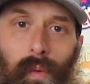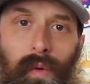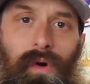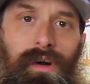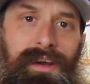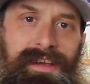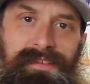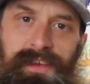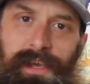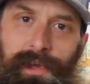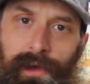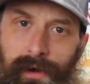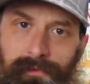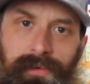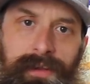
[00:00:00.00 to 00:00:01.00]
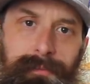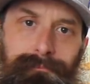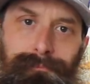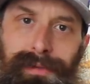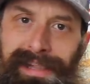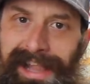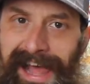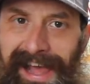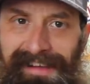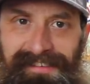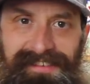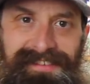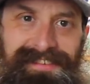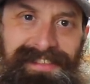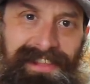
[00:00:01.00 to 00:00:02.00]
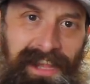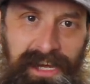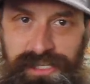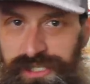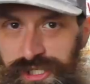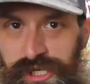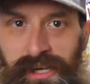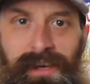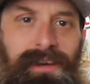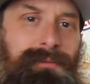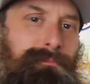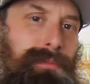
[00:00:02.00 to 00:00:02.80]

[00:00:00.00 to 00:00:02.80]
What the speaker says: or is it covered in black sludge,